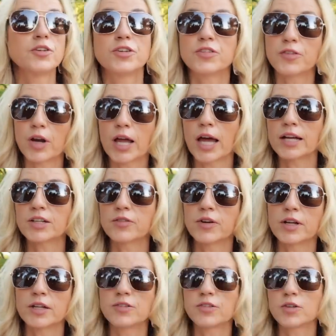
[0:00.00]
she's very active
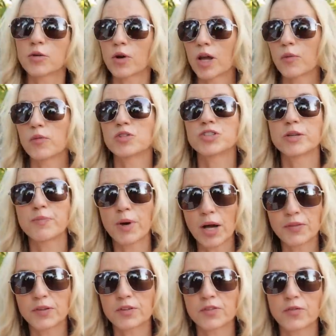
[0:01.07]
on Instagram, she
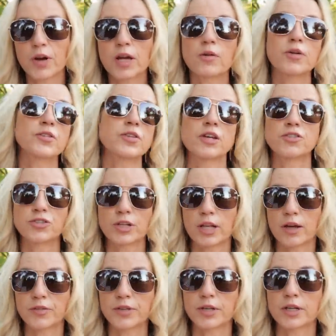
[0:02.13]
bought this fragrance and she
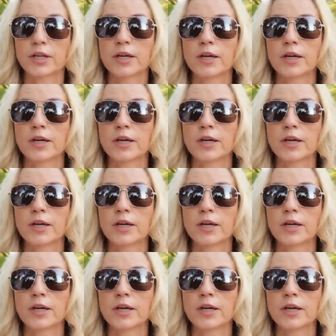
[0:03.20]
loves it.